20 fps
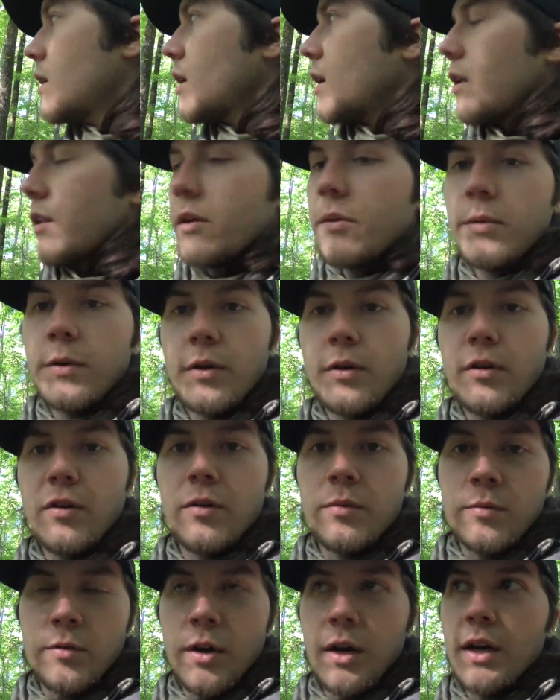But I'm gonna go
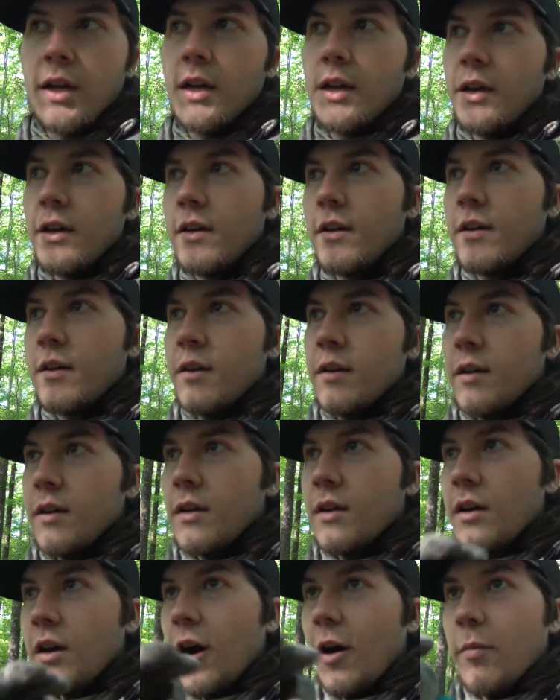up and try to get
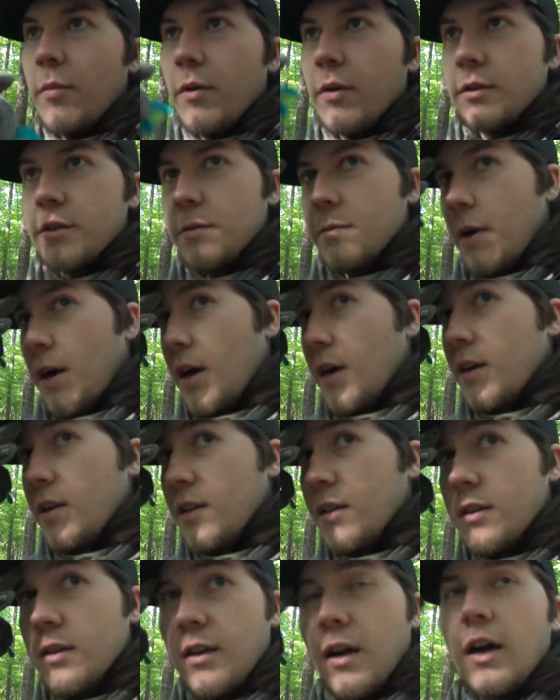up on some
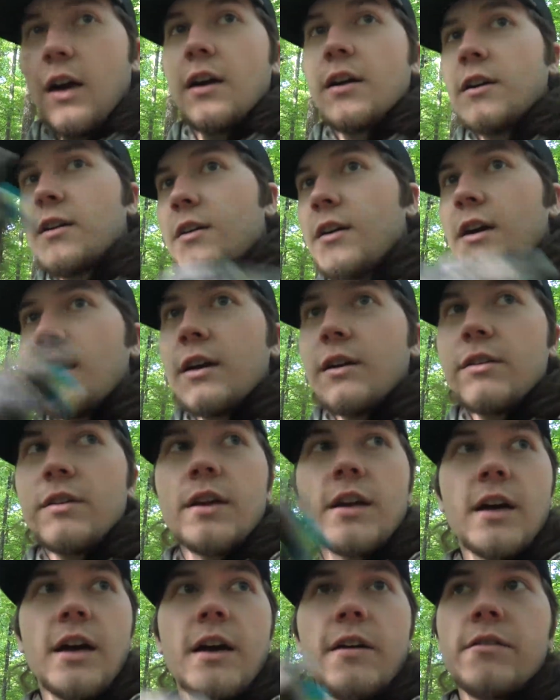higher ground
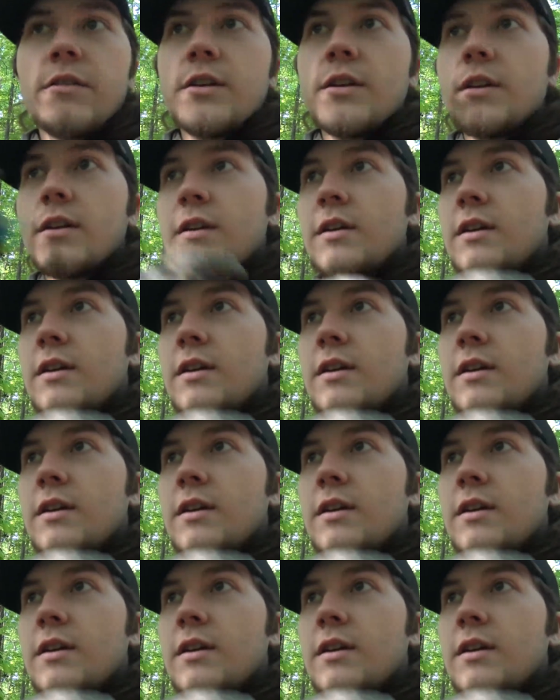that I haven't.